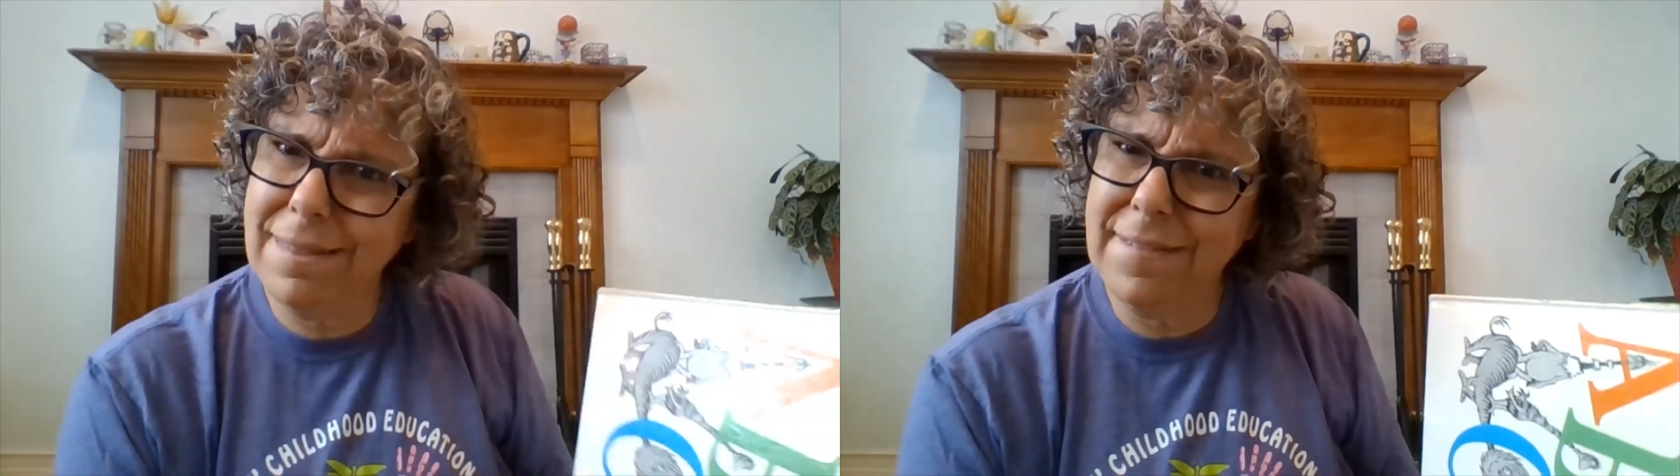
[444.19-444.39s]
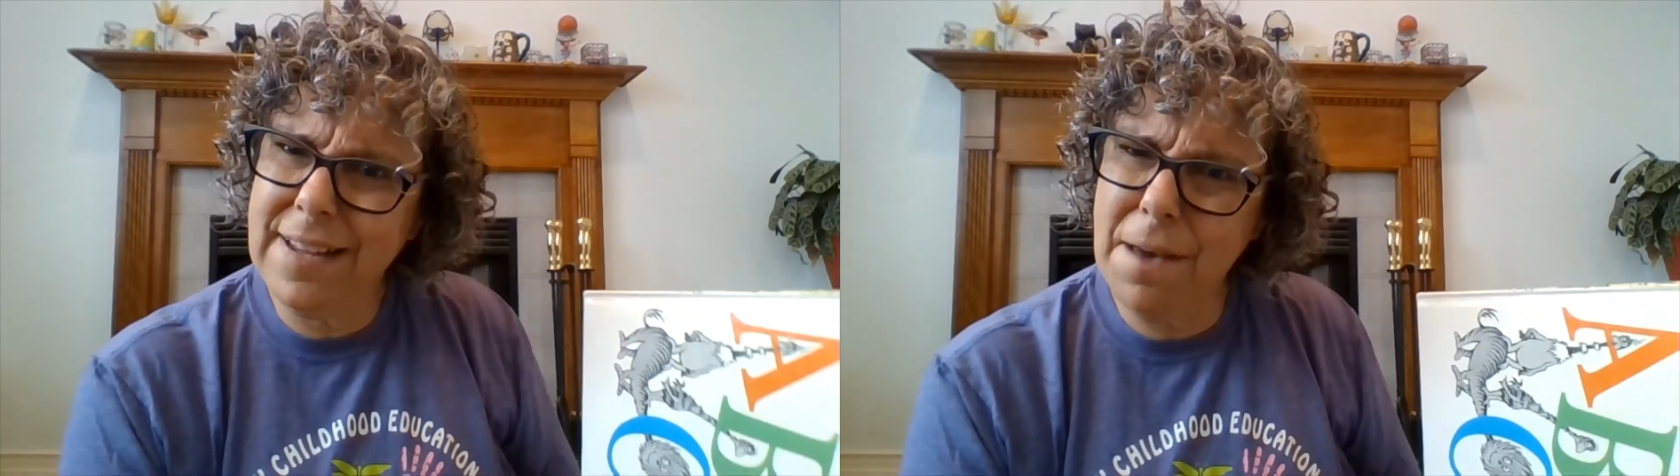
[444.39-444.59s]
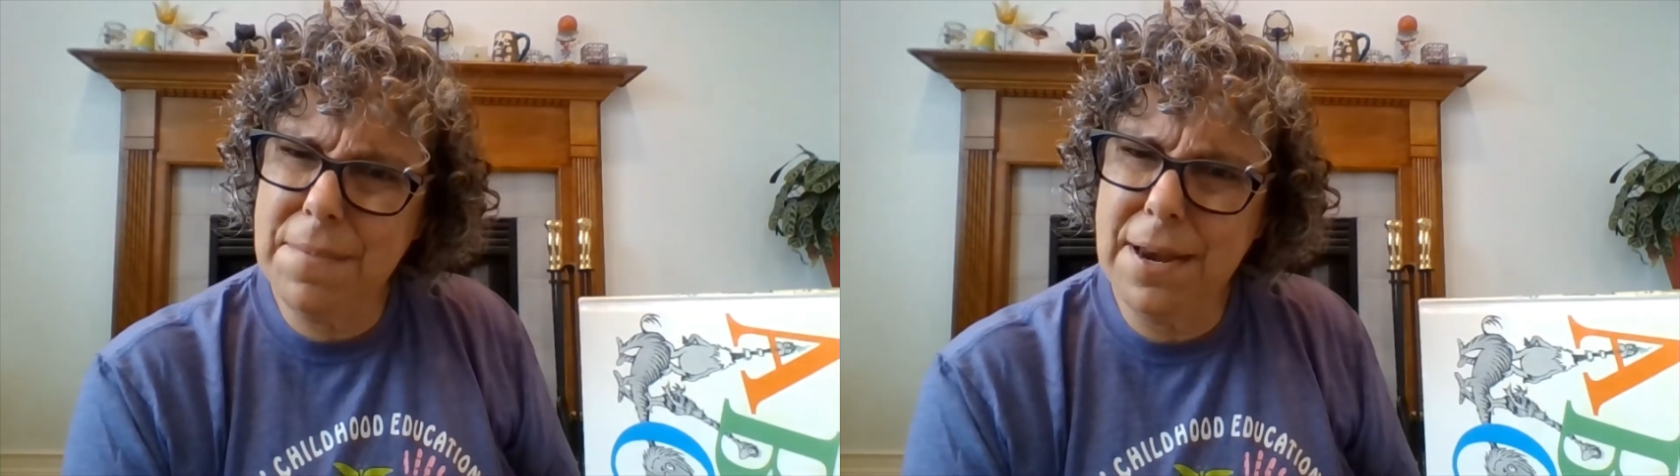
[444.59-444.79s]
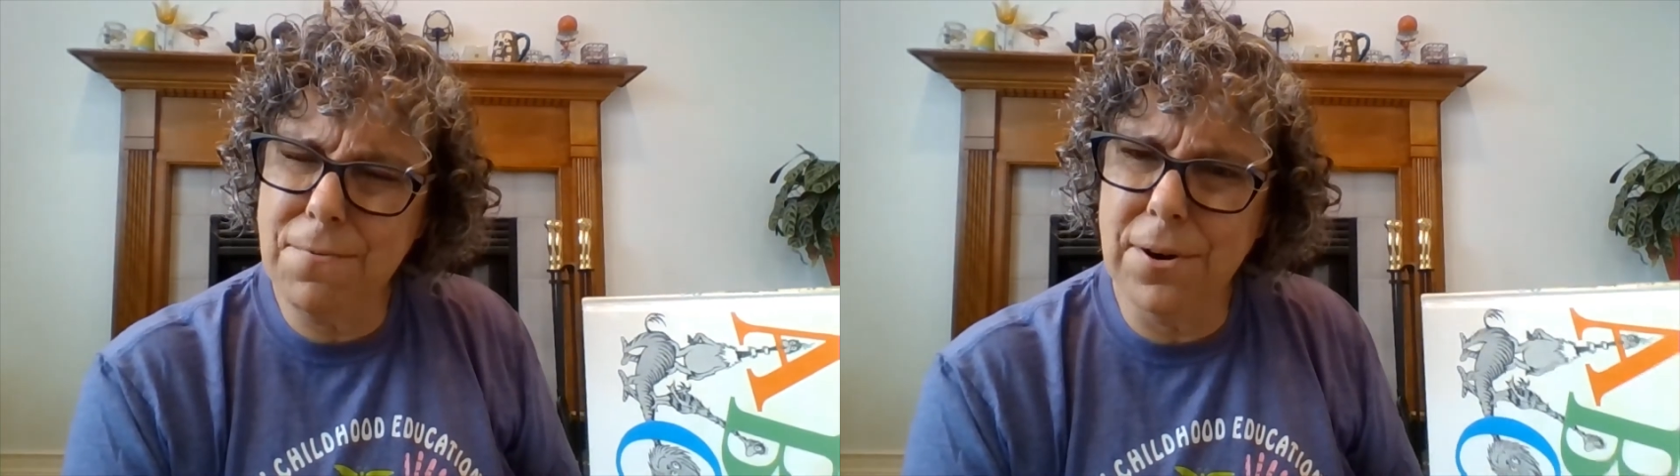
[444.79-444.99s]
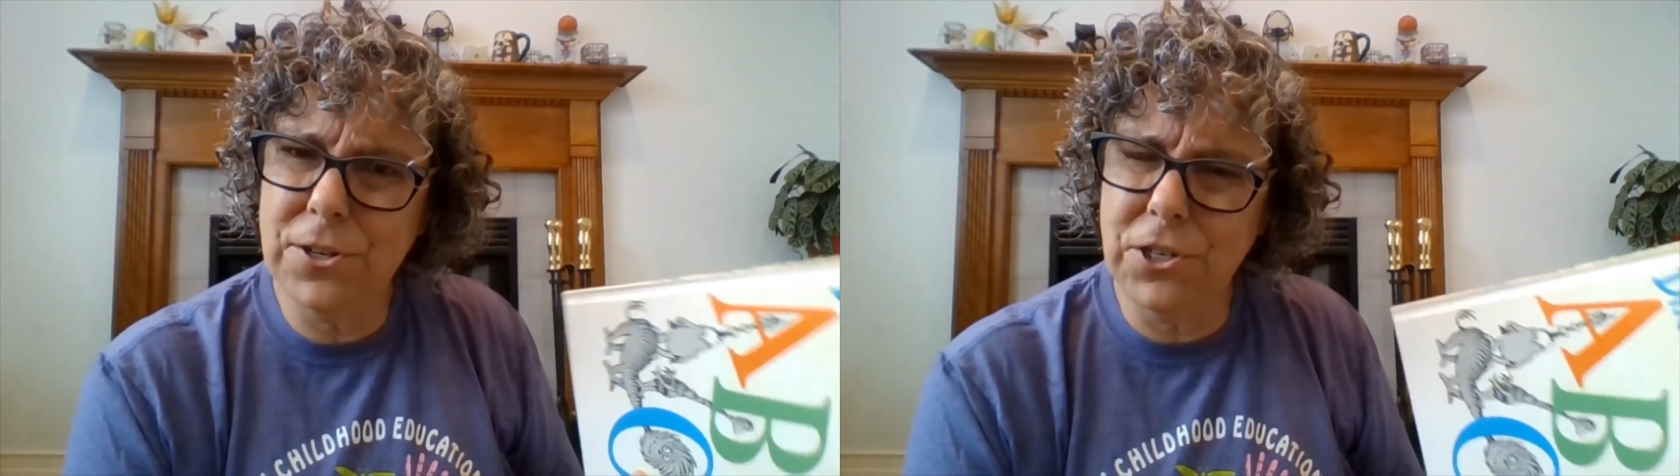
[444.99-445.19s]
see how many
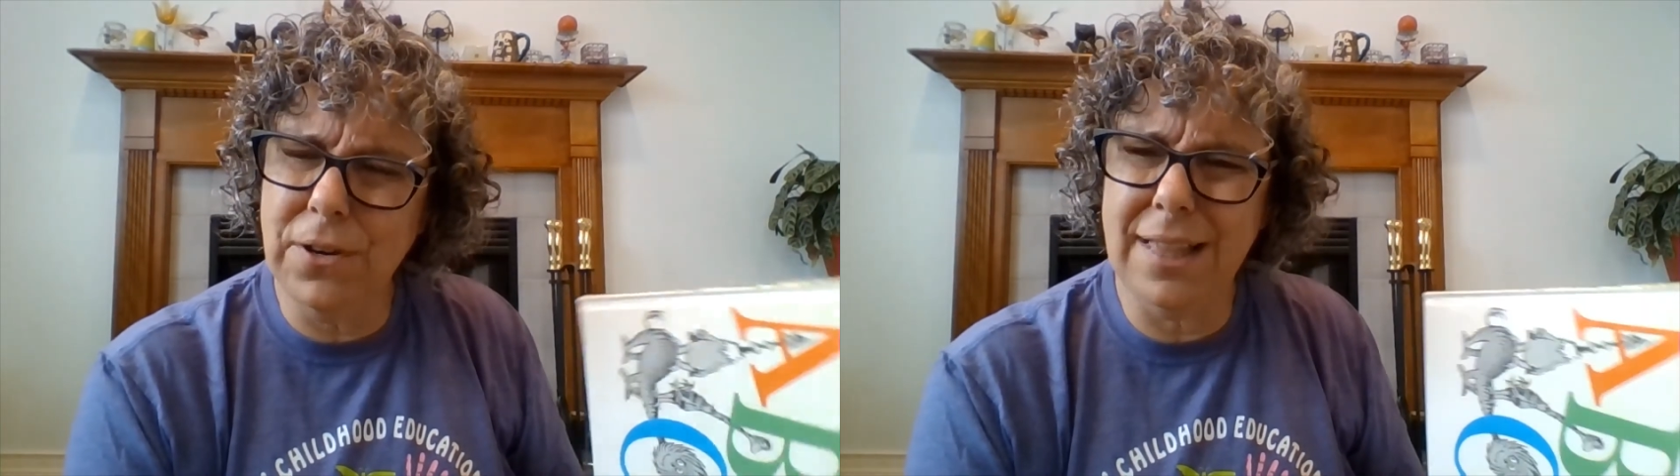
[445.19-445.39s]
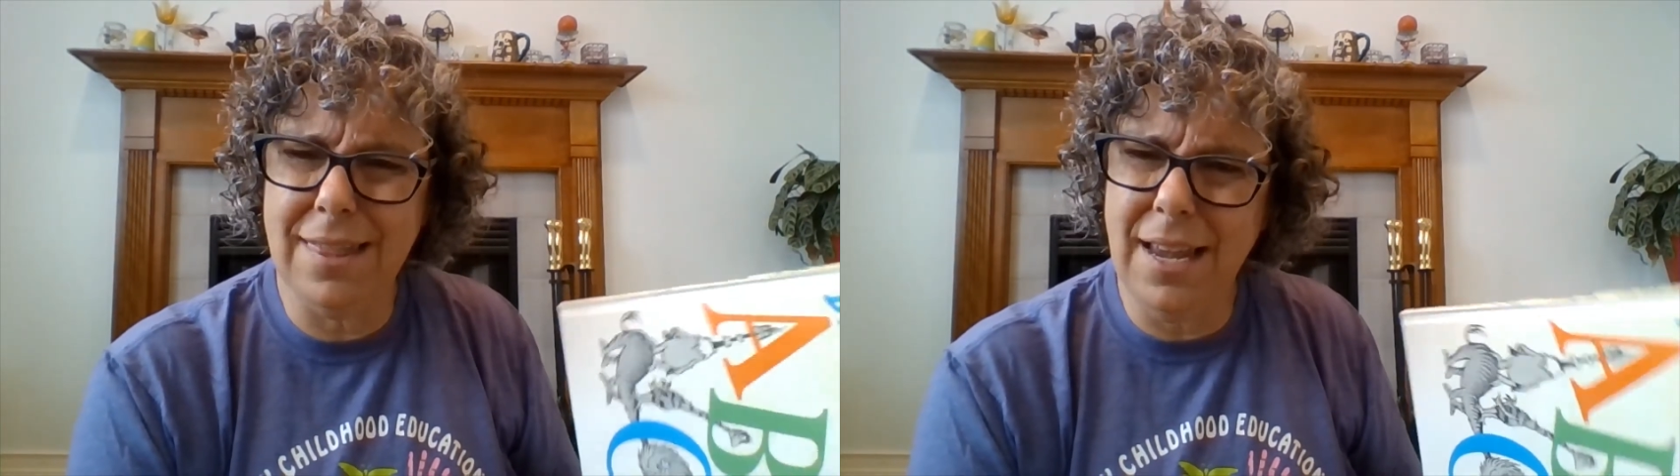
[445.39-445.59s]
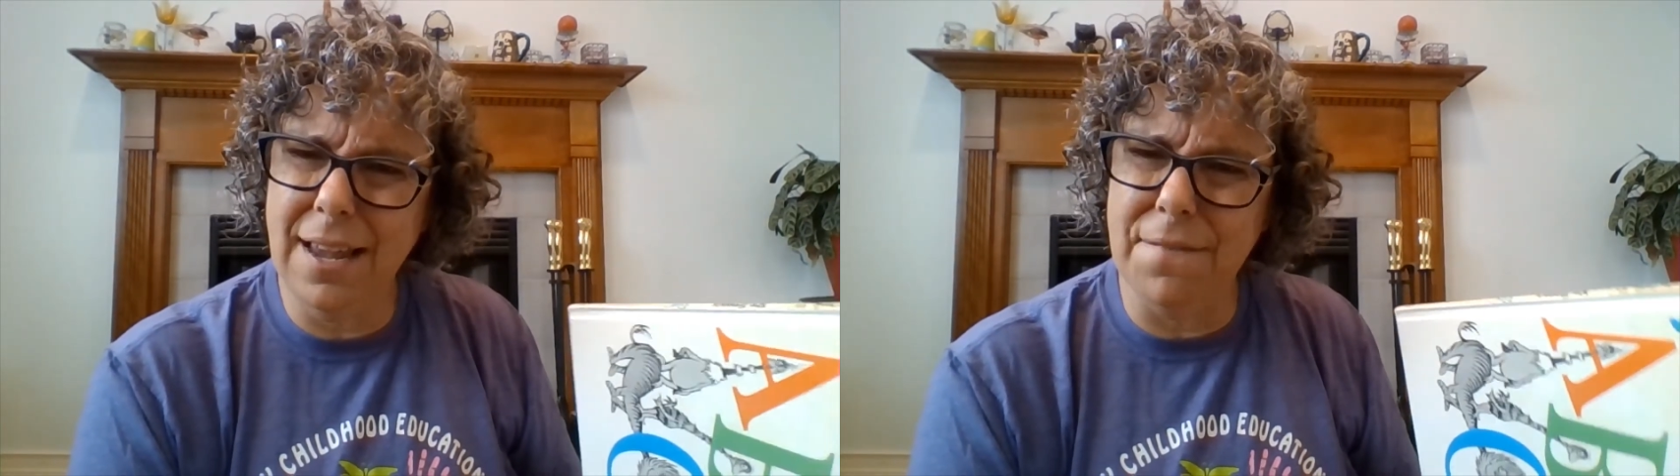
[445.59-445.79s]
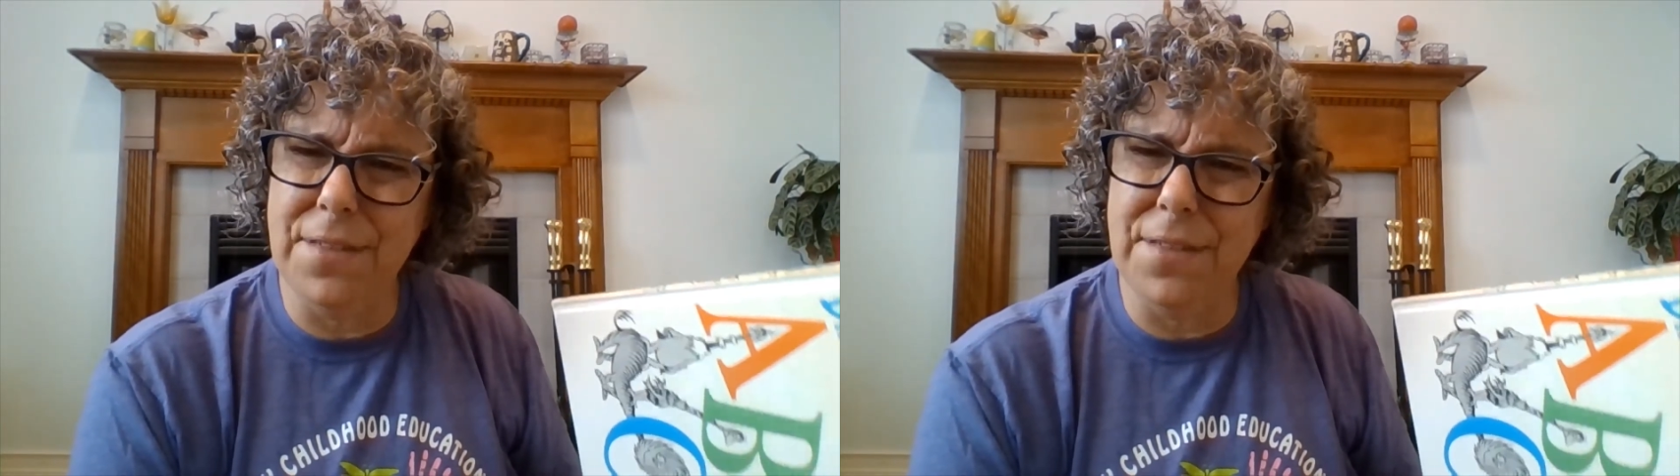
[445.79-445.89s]
words you can think of